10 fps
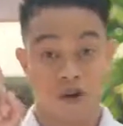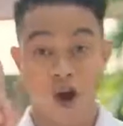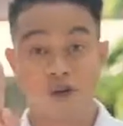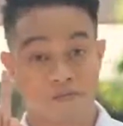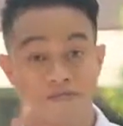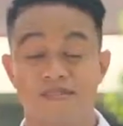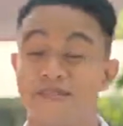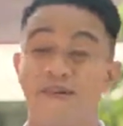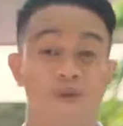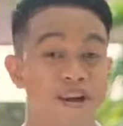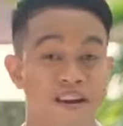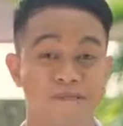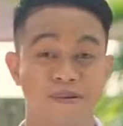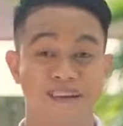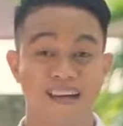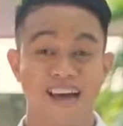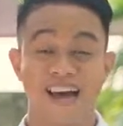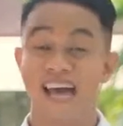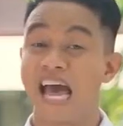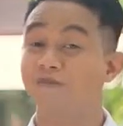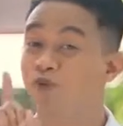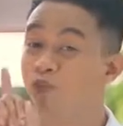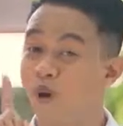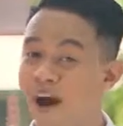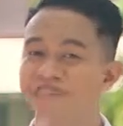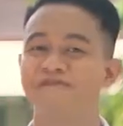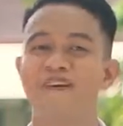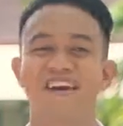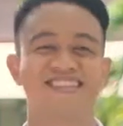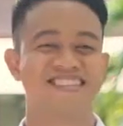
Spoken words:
Oh, wait up. I have one final